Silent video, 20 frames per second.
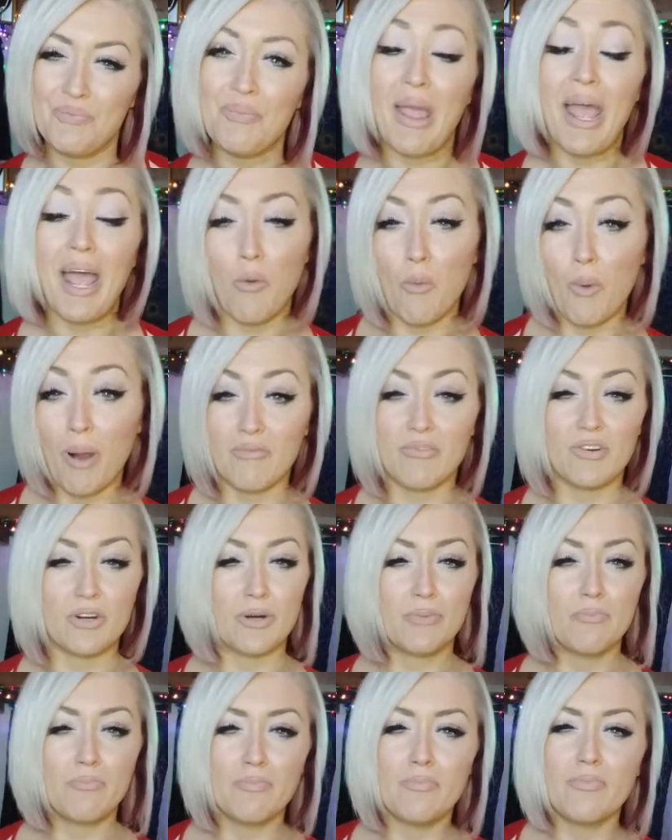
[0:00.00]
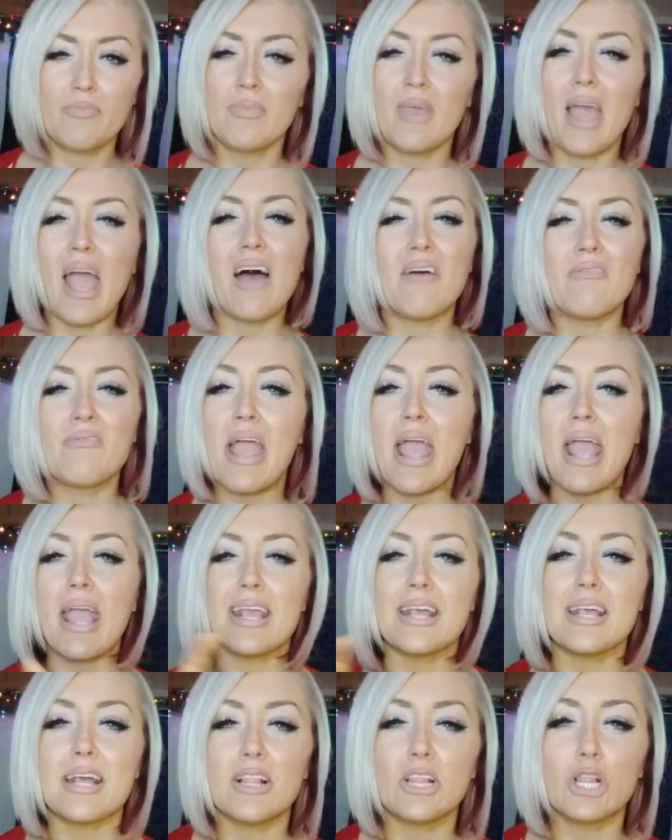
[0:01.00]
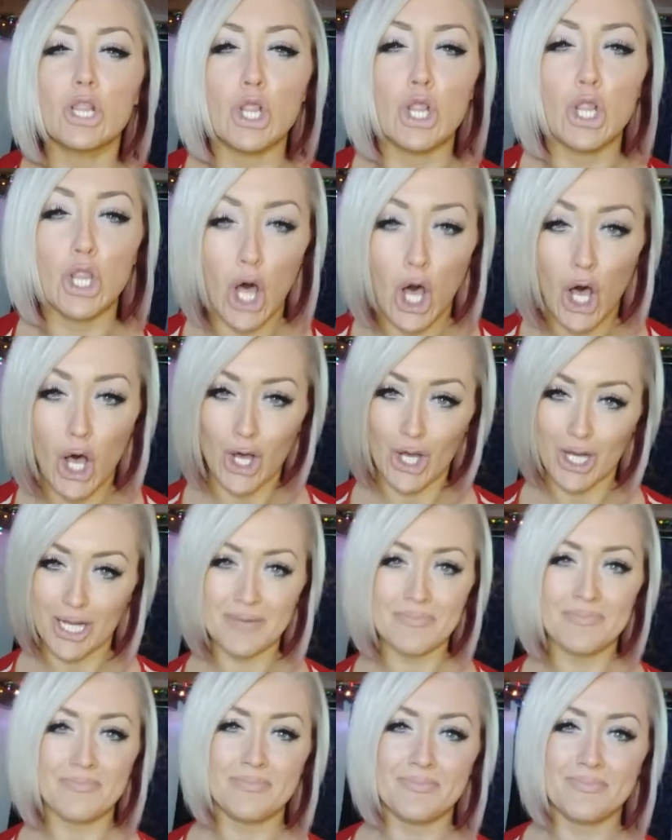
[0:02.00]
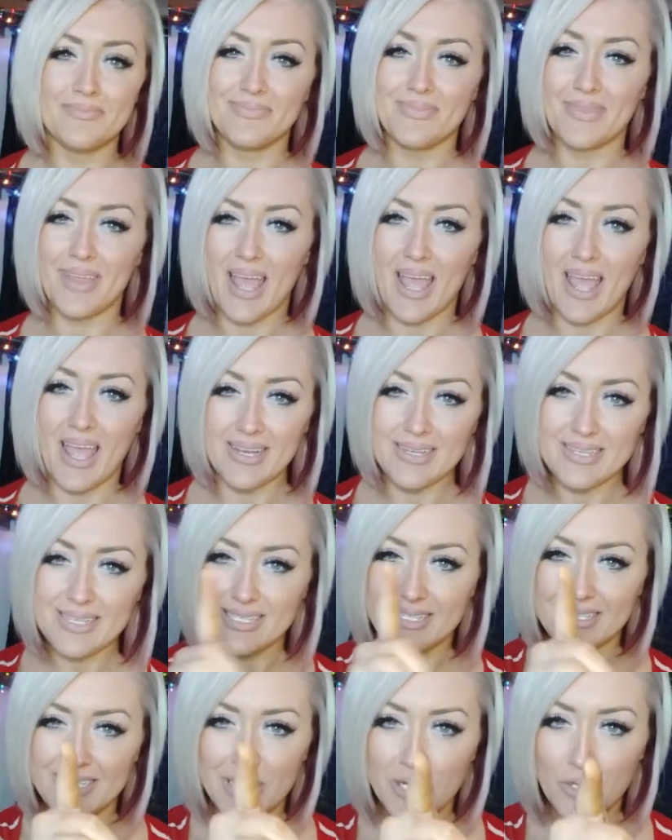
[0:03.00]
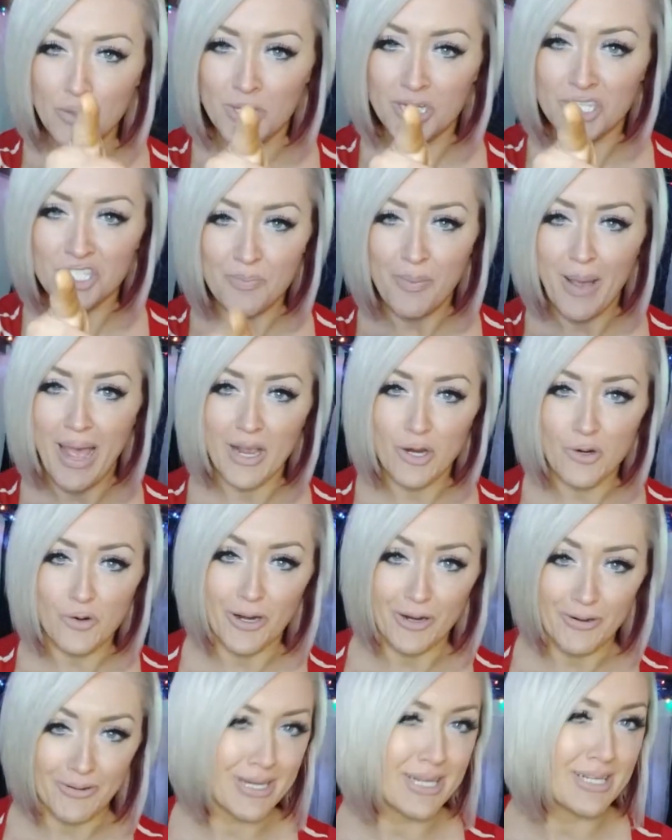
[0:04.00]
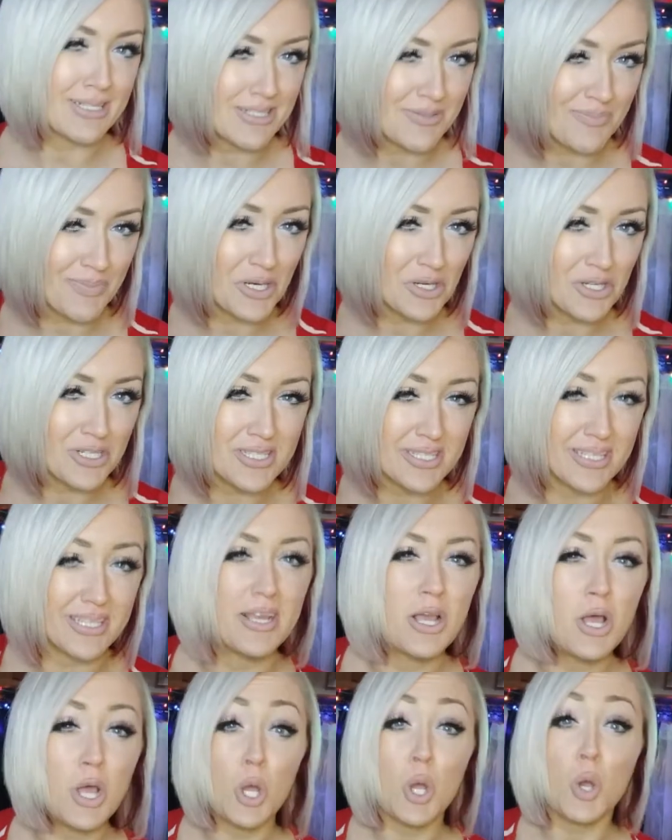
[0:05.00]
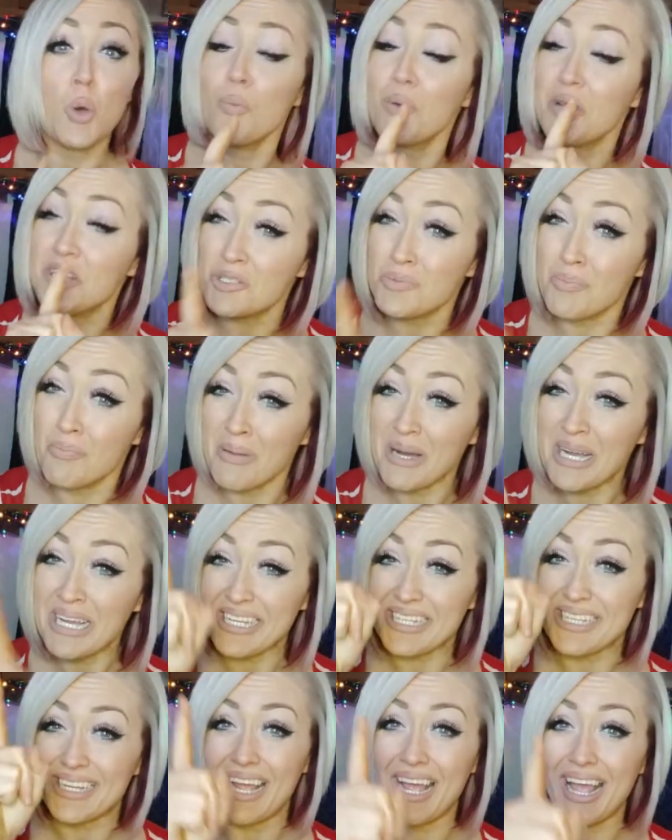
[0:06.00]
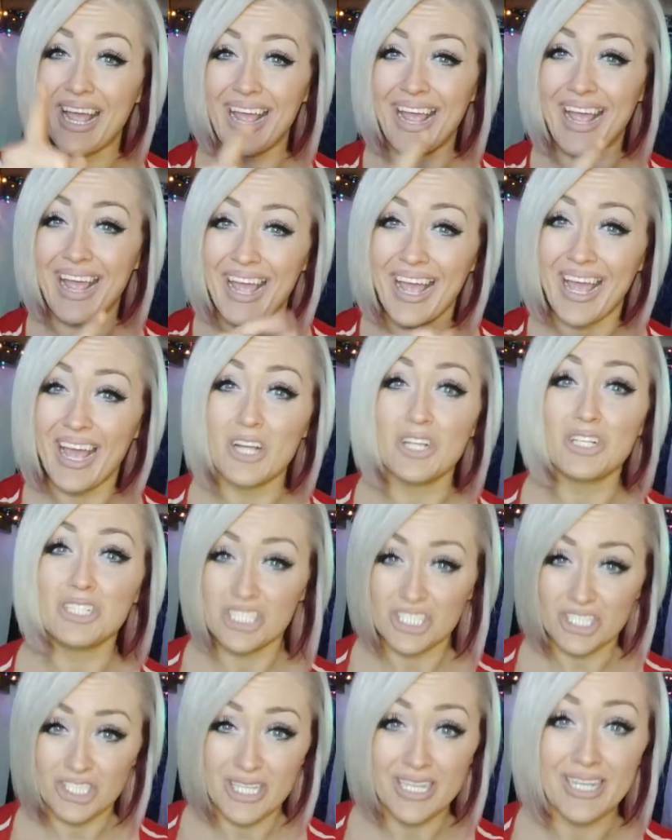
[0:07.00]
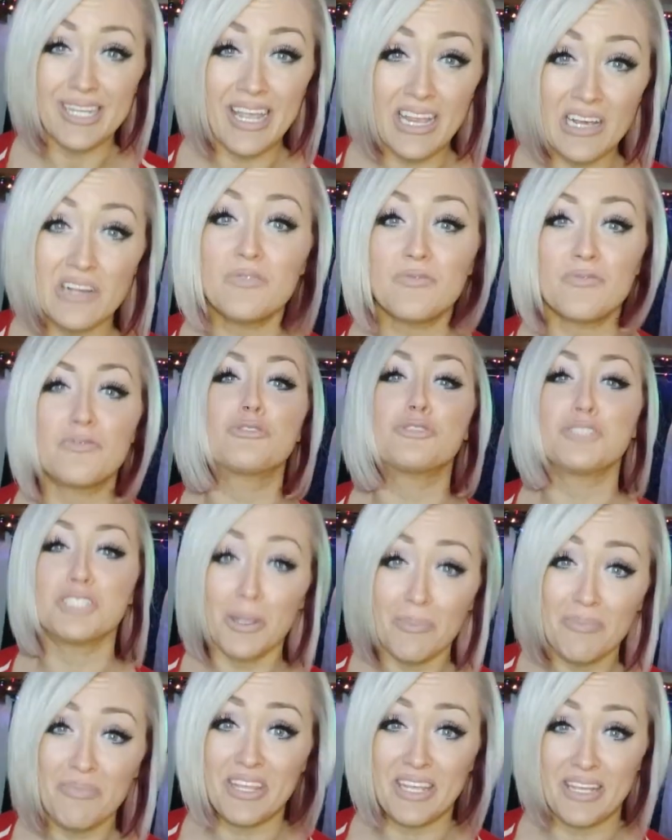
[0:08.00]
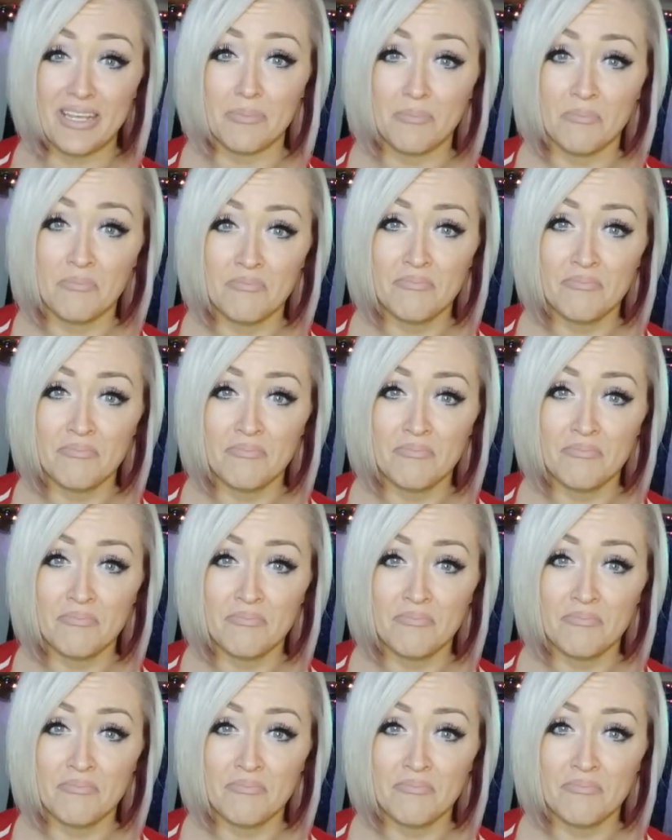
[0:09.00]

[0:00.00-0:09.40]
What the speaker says: however, have a long and distinguished background in conspiracy, which might actually count for something